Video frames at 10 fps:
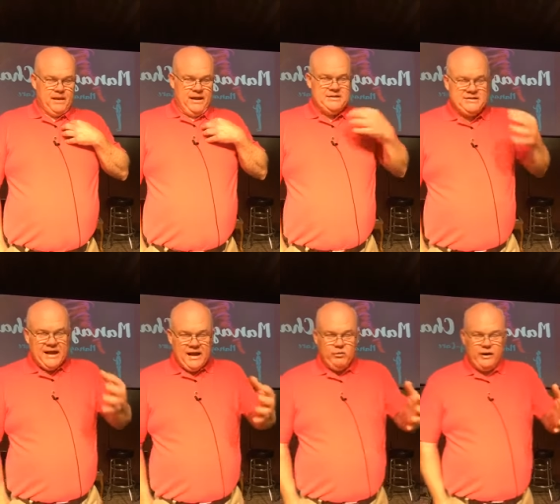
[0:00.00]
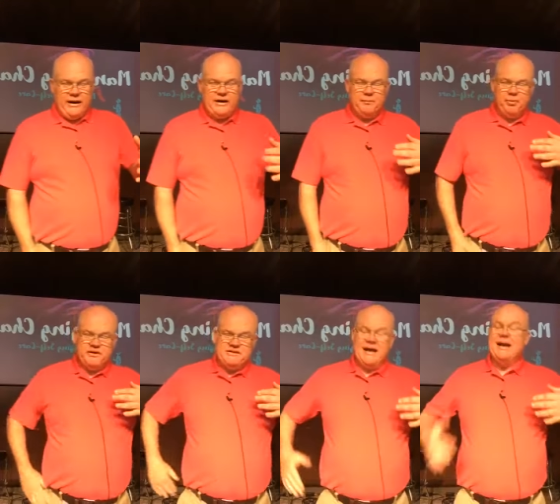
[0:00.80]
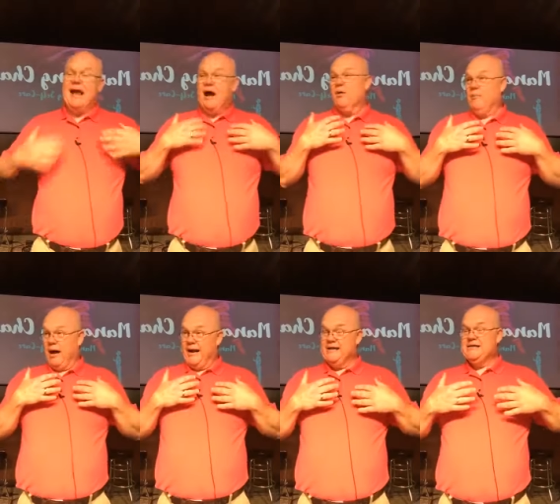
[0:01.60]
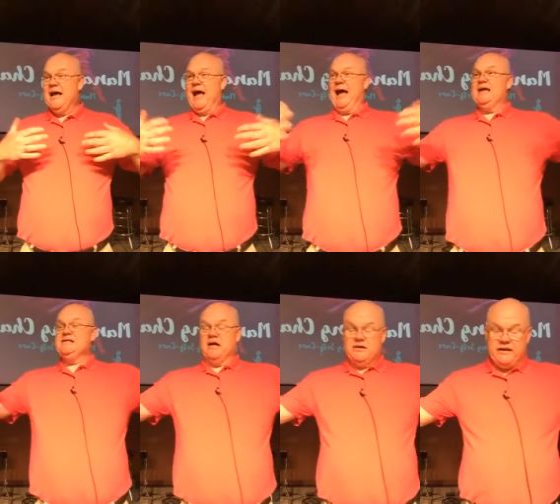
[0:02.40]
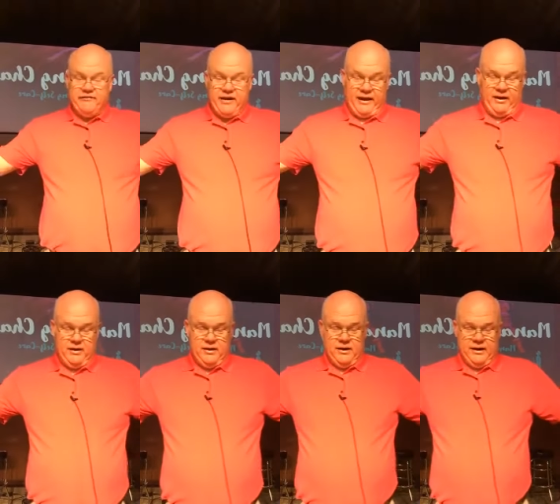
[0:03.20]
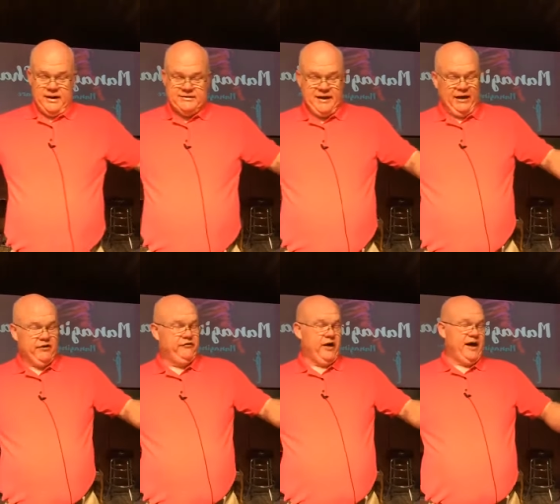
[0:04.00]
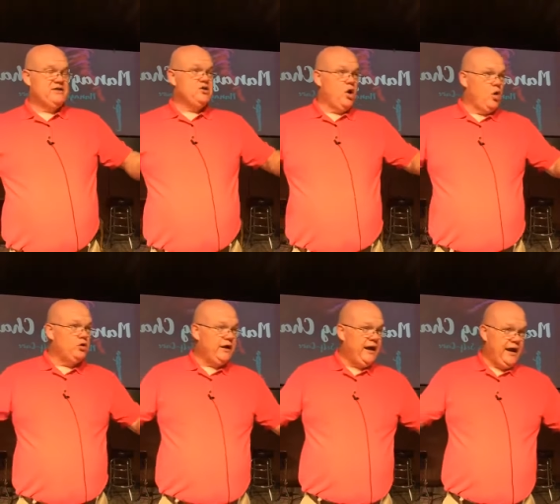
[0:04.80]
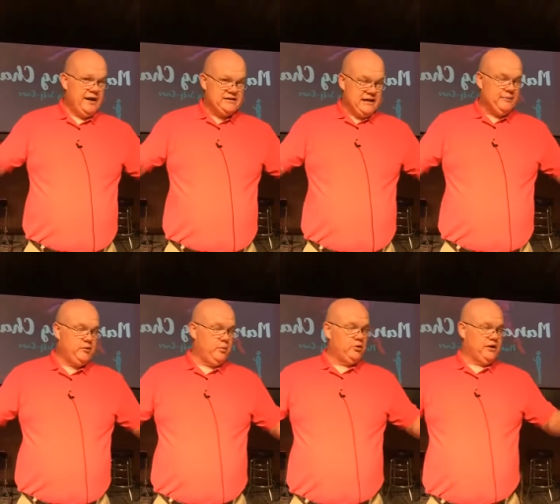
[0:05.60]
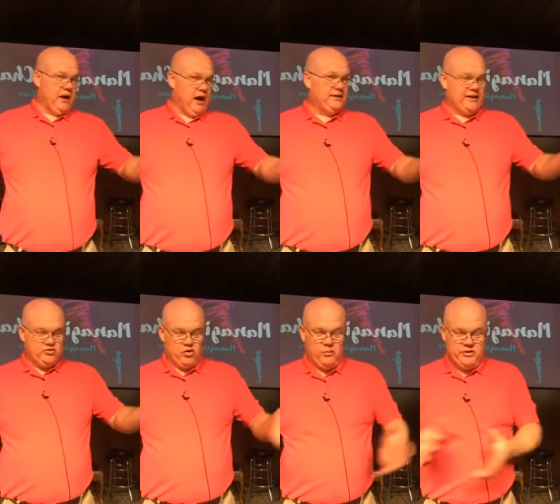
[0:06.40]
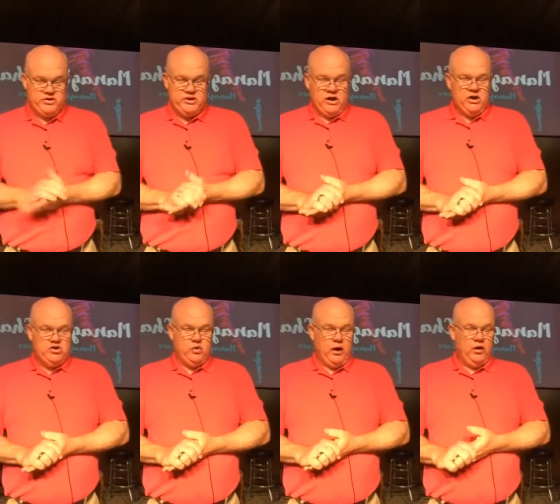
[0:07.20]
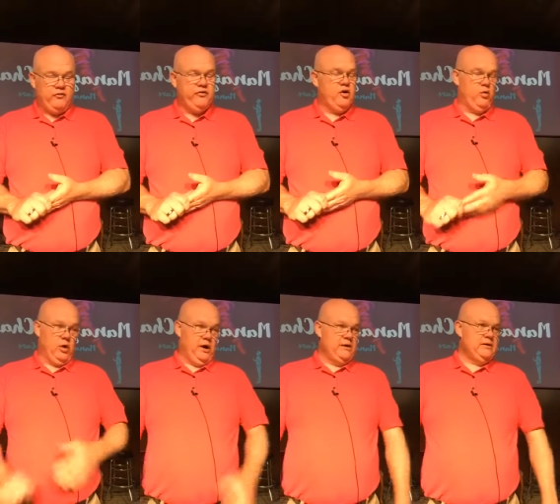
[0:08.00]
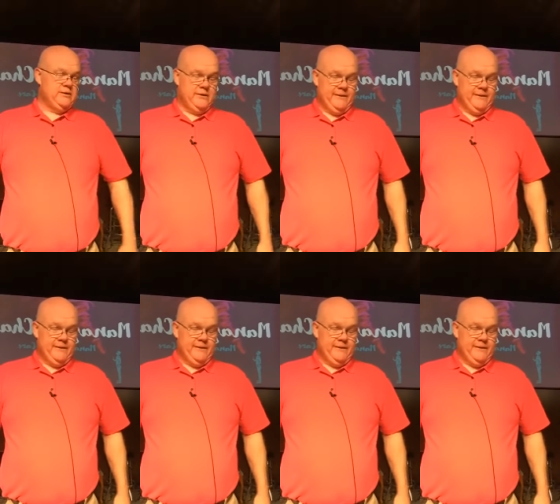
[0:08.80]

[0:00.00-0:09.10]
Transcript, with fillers: Instead, we need to present our bodies as a living sacrifice, holy and acceptable to God. That's Romans 12 1.